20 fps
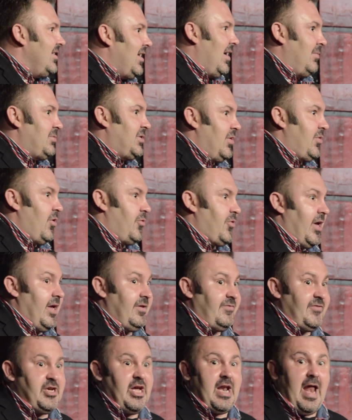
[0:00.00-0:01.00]
I'm sitting there
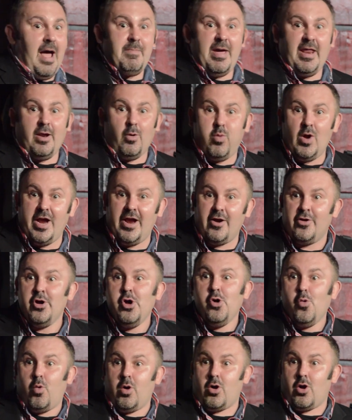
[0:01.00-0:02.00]
thinking, shit, I made it weird.
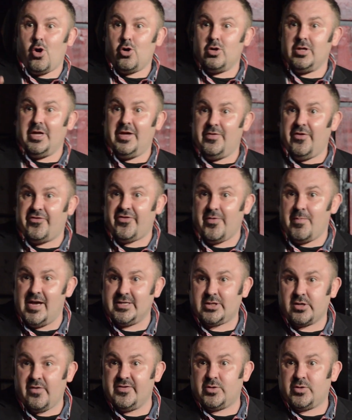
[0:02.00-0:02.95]
We're early in the semester.